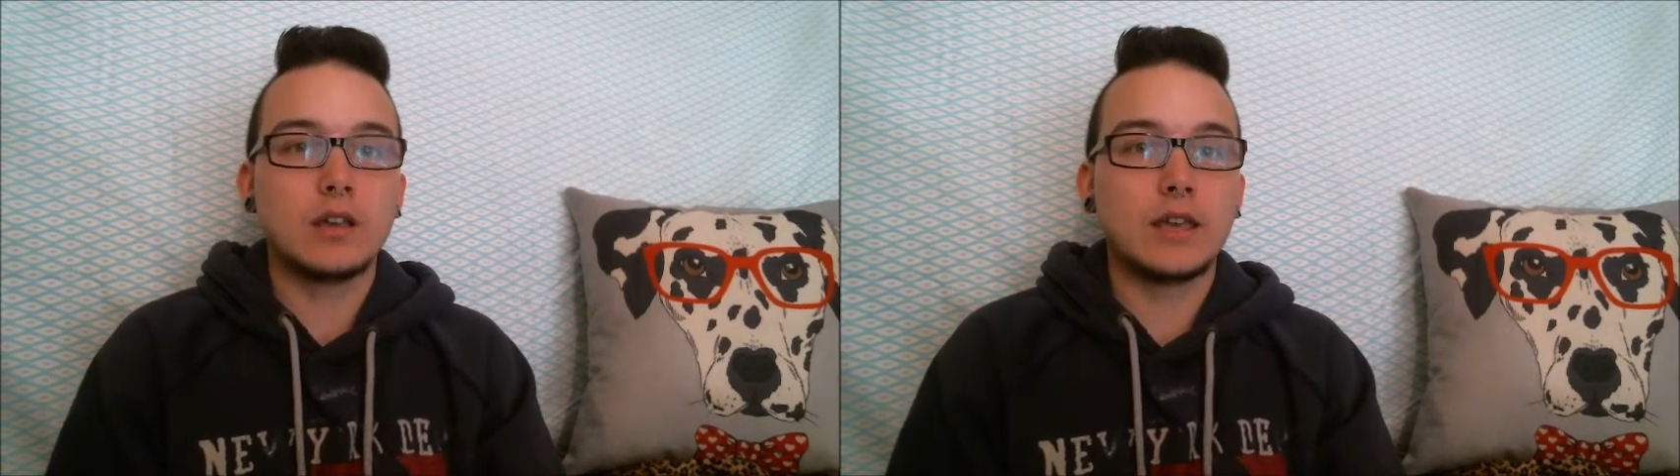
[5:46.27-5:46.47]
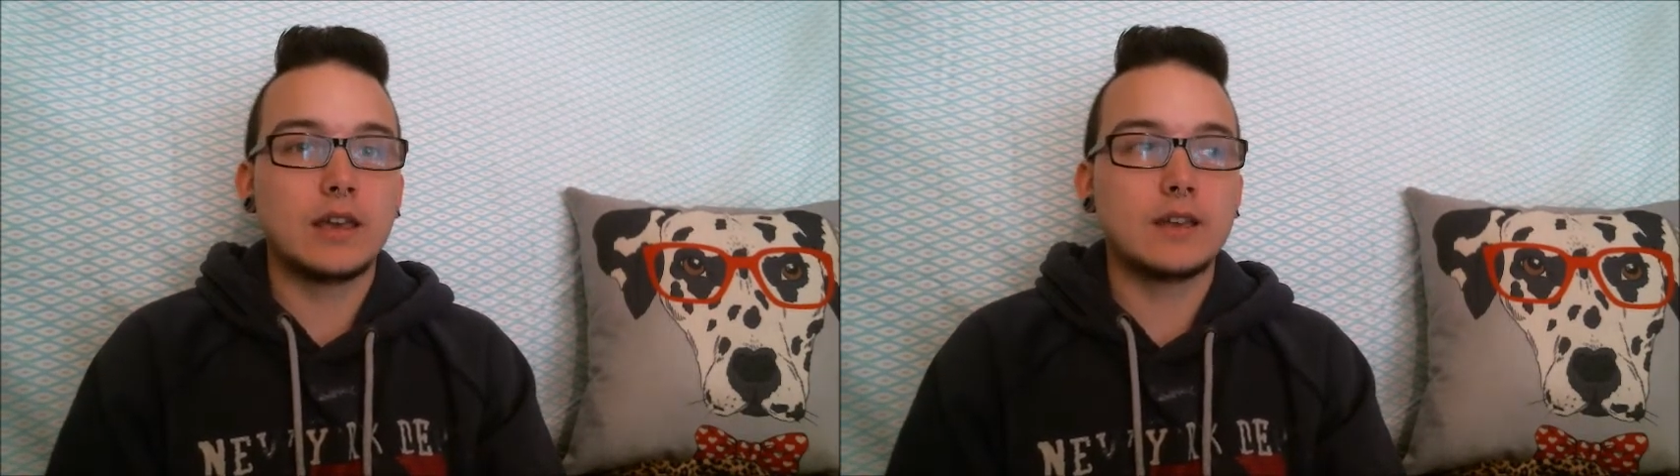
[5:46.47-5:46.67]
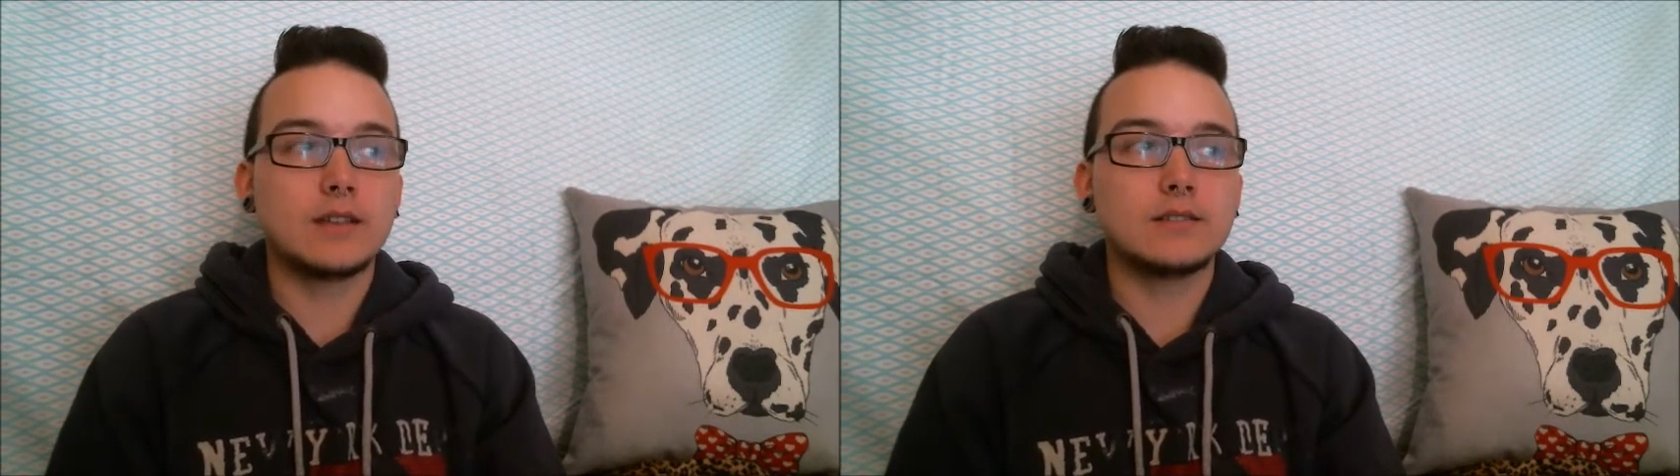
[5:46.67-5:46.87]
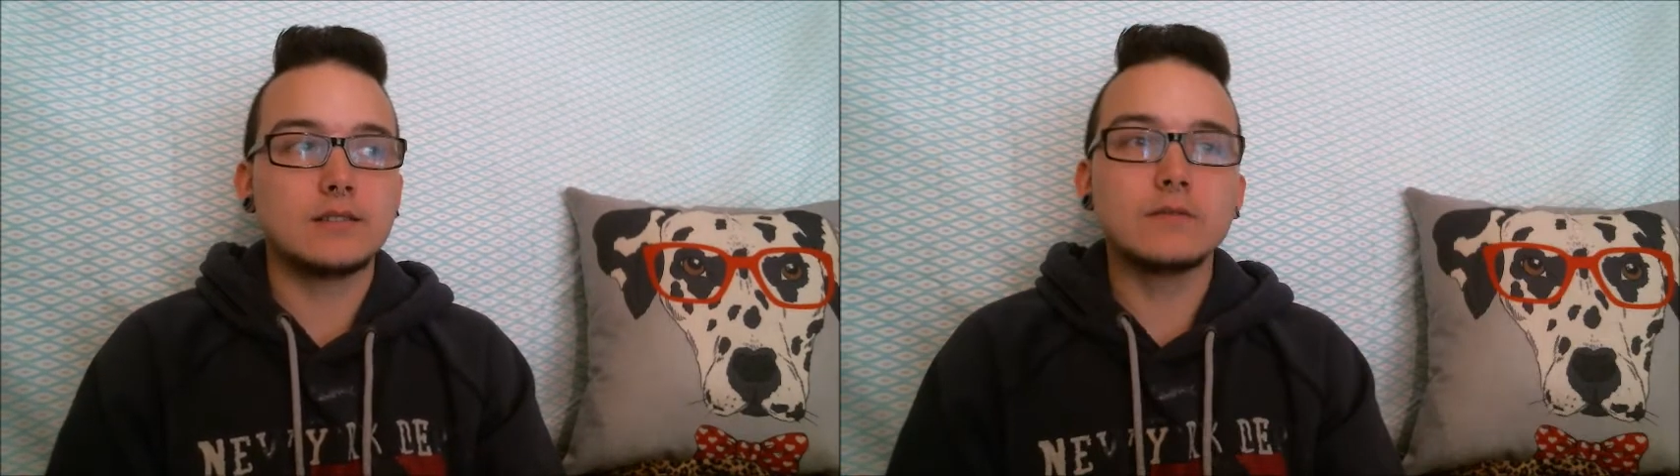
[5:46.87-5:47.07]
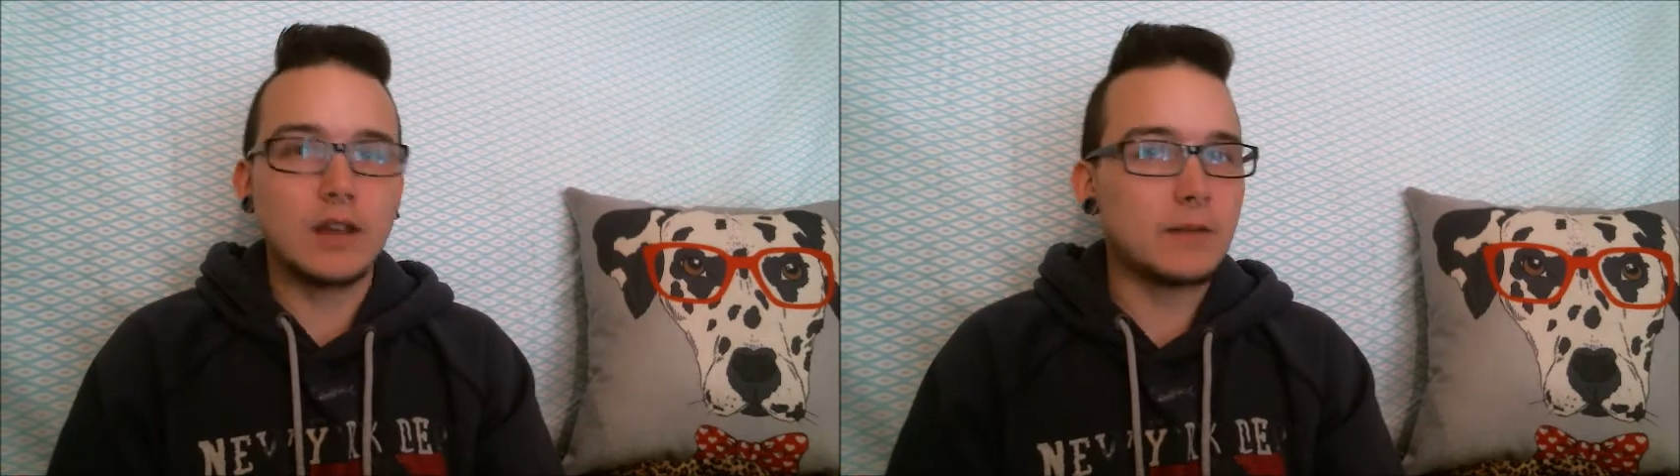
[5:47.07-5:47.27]
And
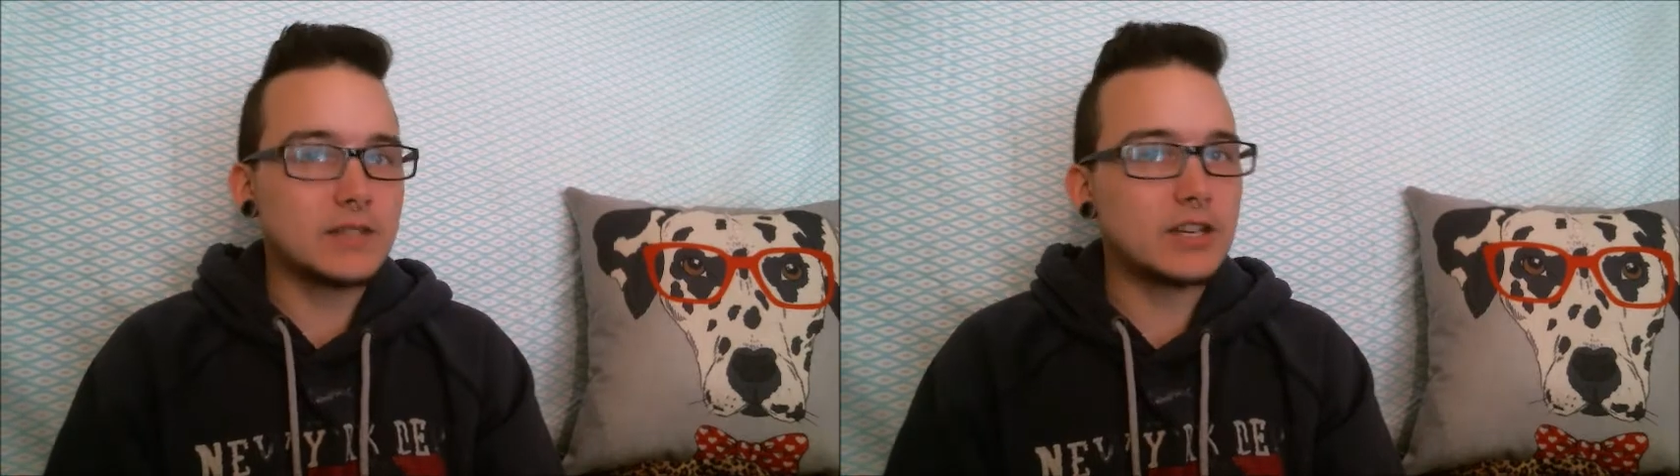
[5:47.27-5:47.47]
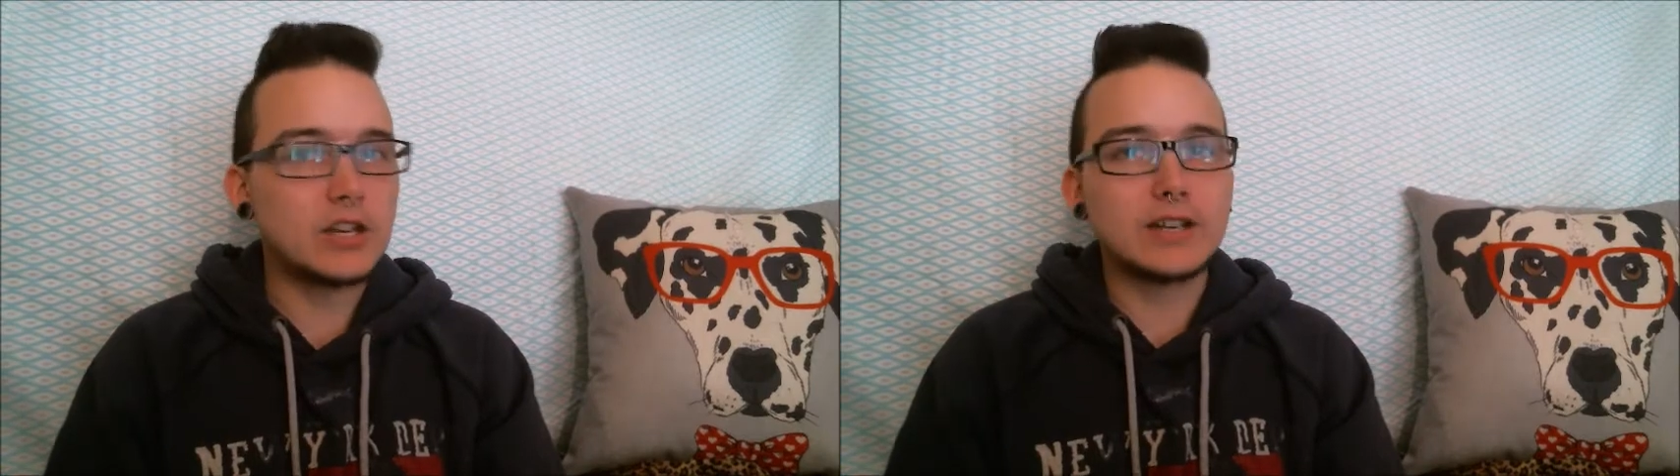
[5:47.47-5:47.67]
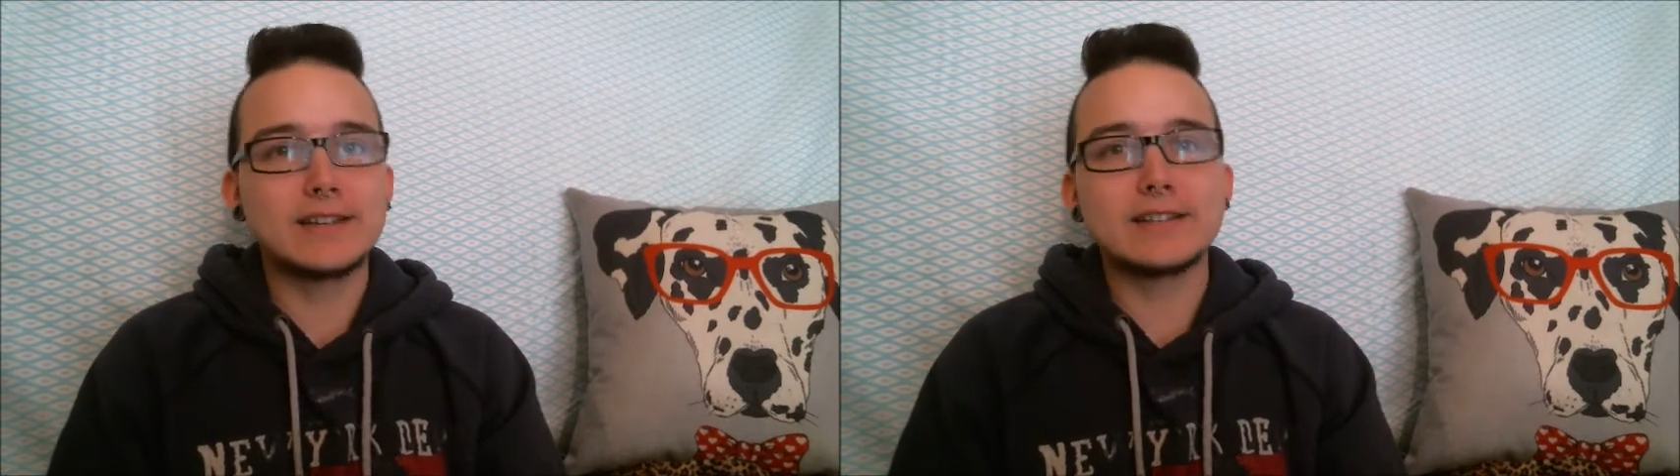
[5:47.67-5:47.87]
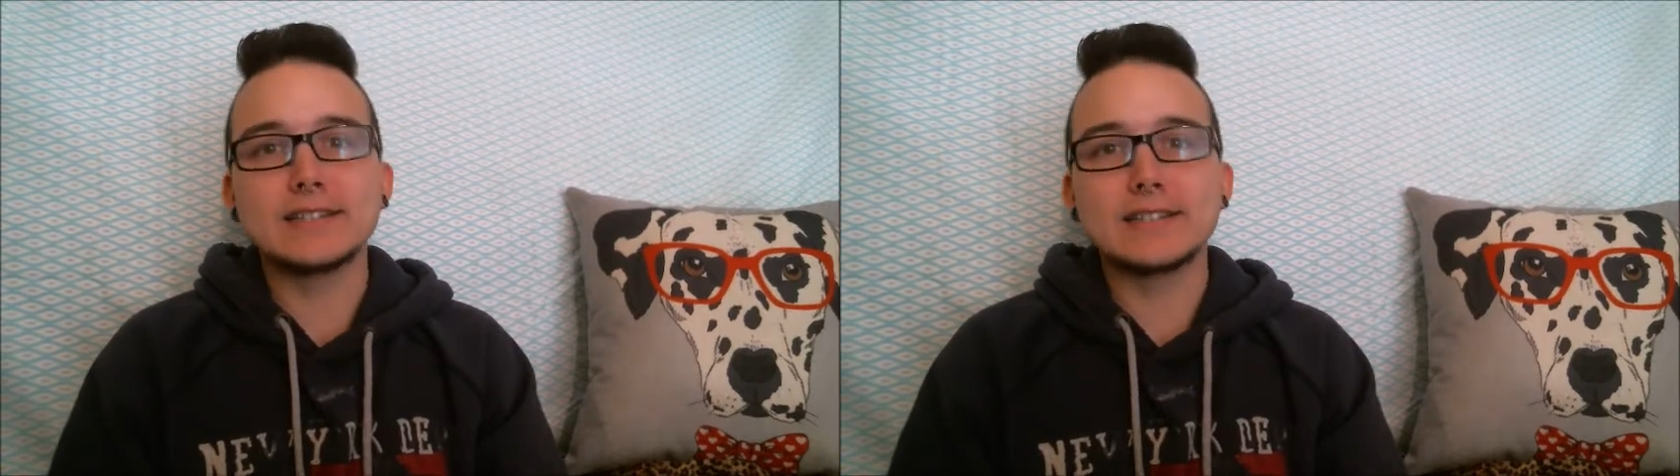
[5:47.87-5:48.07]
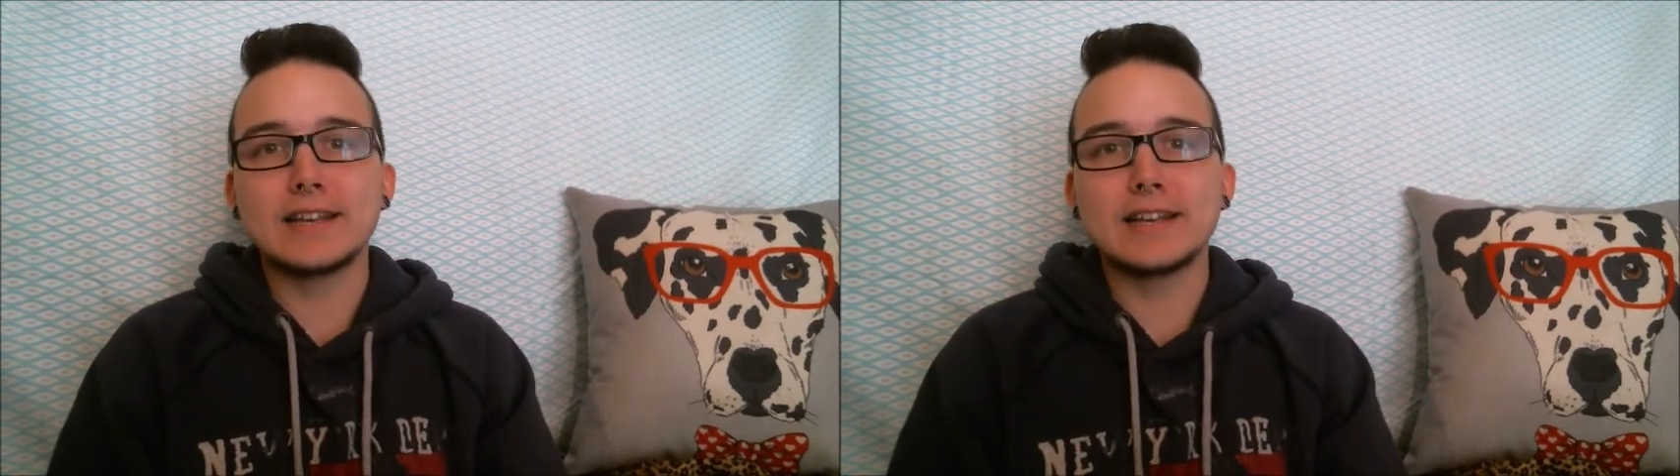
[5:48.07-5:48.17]
I'm serious,